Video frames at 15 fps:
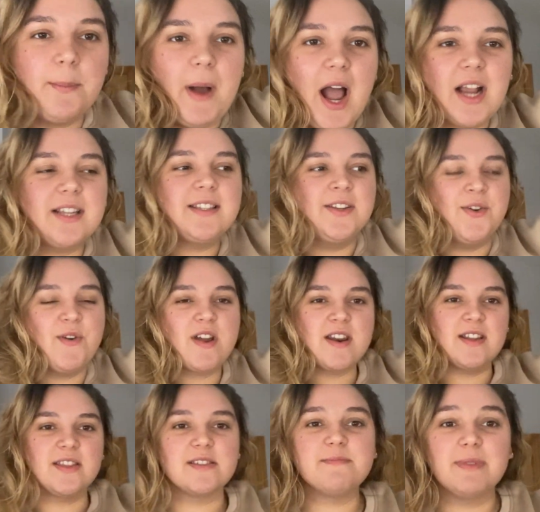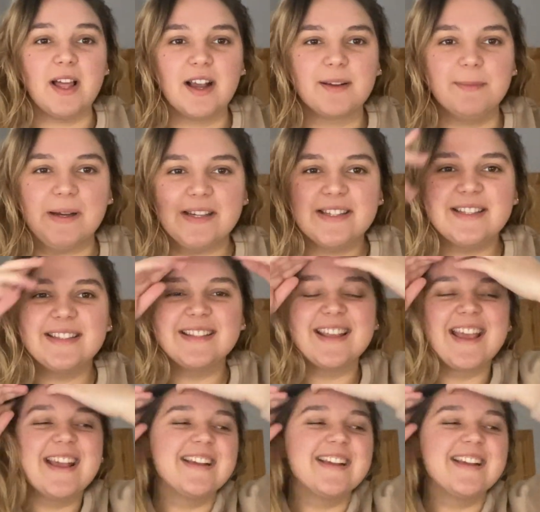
back to another Vlogmas.